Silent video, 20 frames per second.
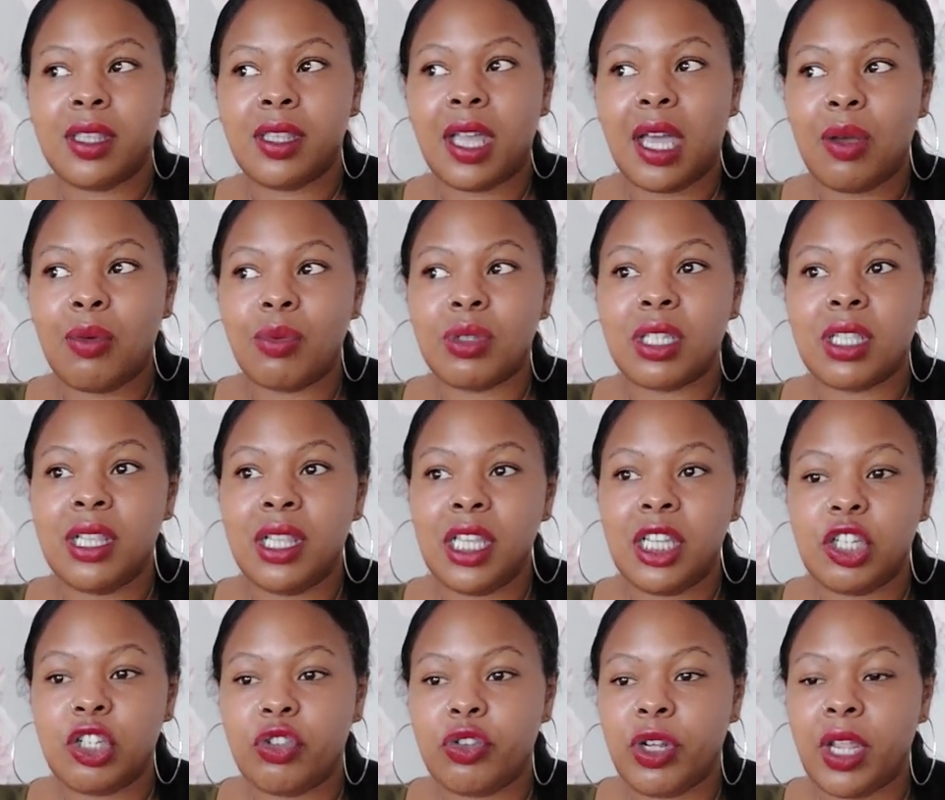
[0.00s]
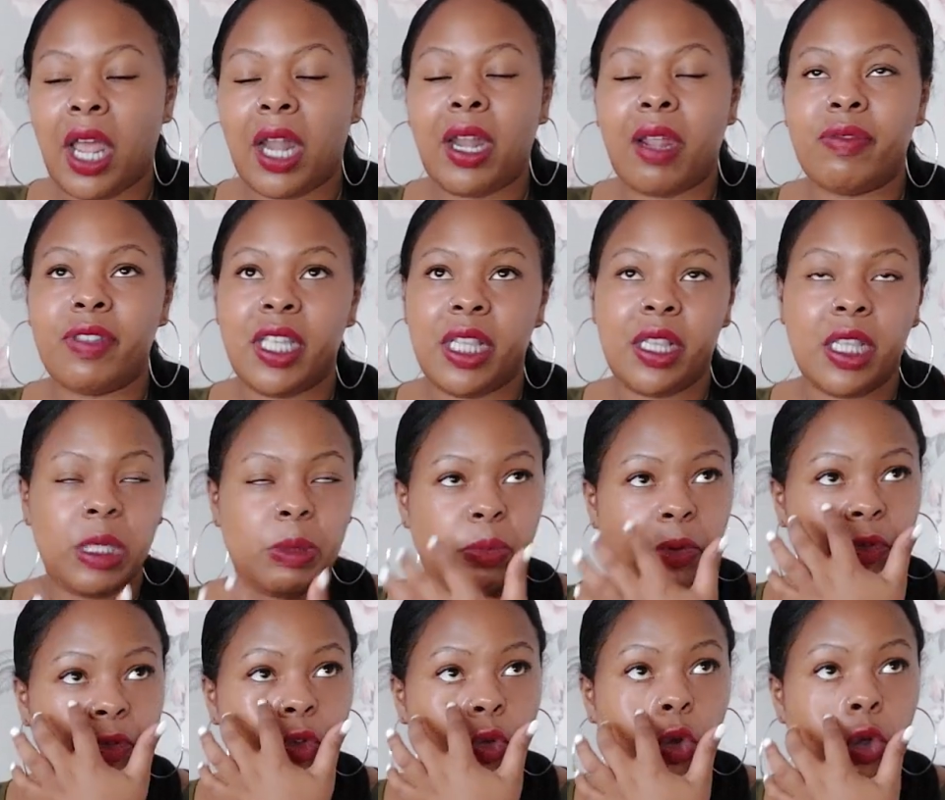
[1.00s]
that was literally, and I've said this
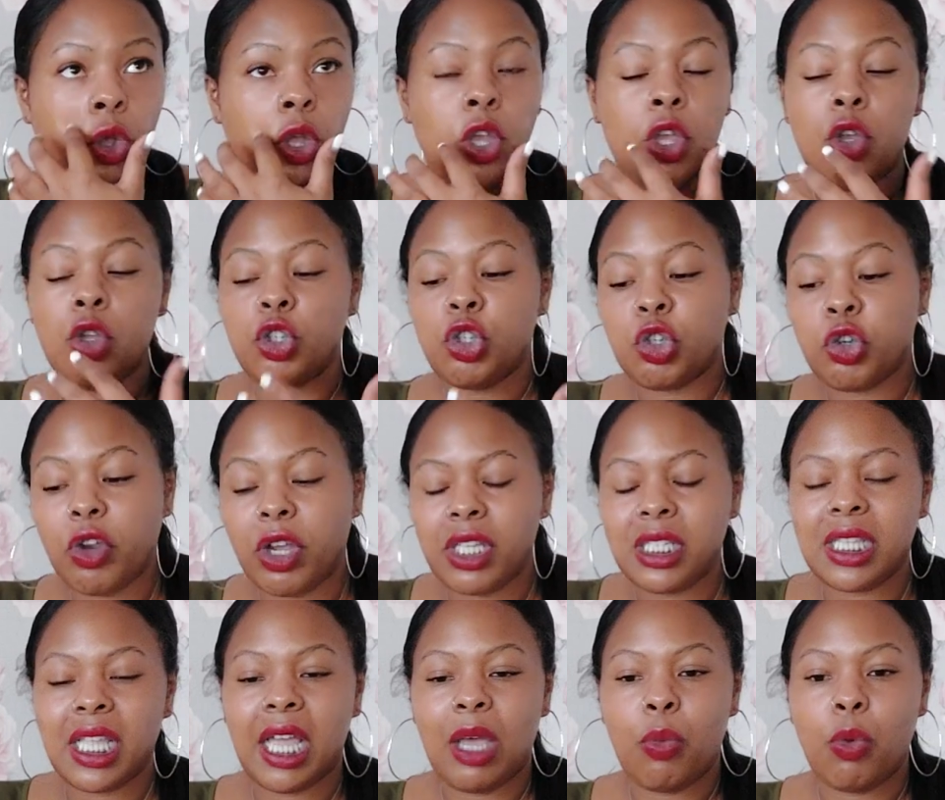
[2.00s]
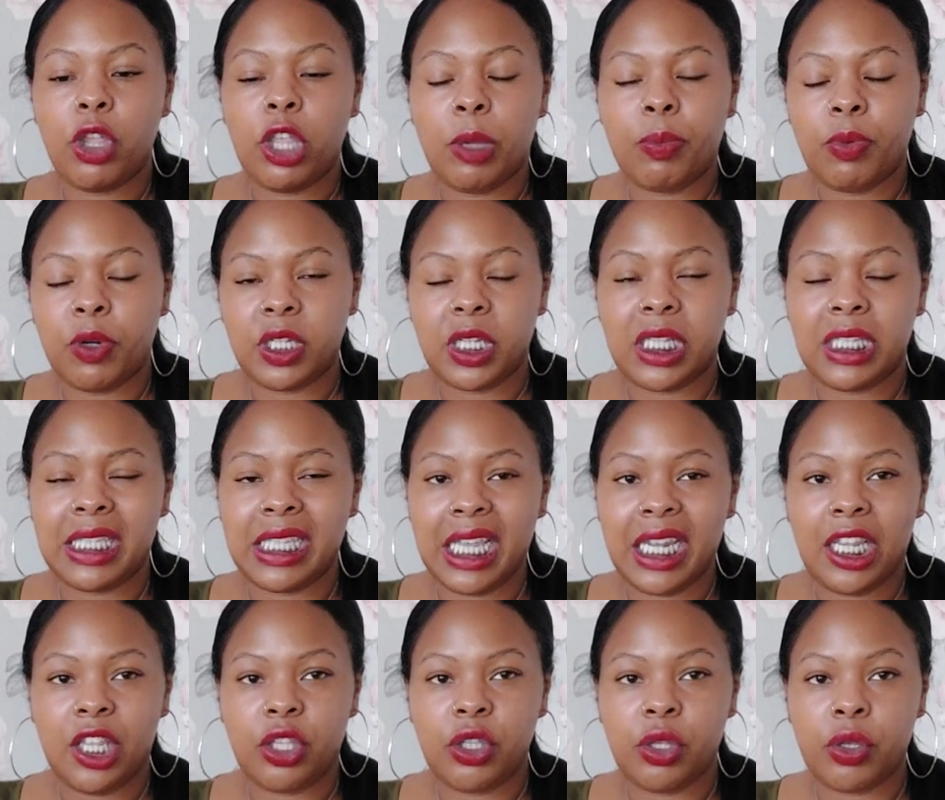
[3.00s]
before, trust what your body's
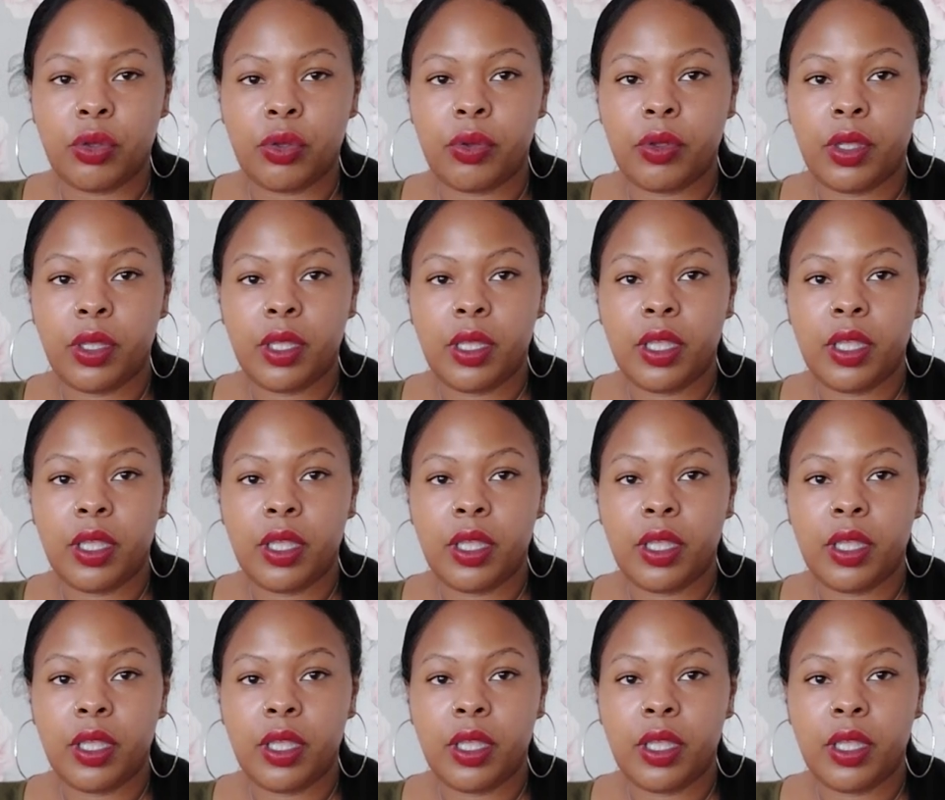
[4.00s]
telling you.